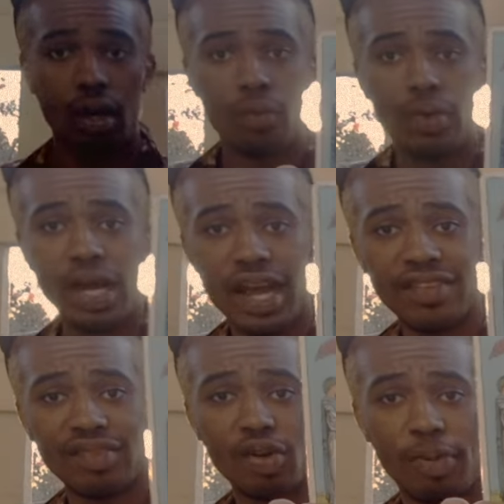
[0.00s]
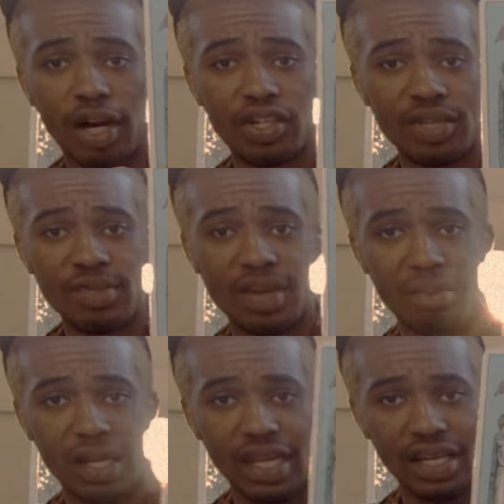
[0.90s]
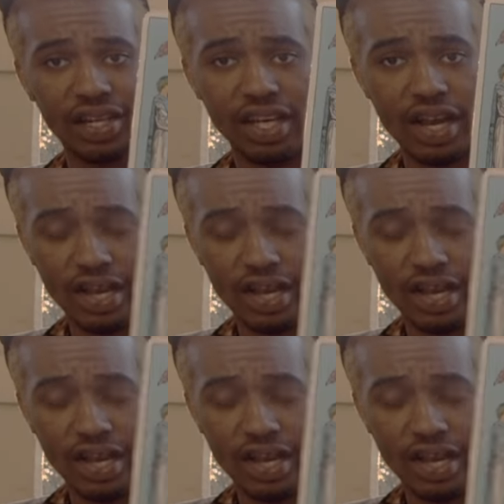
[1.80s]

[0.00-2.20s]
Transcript: We got to have some new partnerships coming by the end of the year.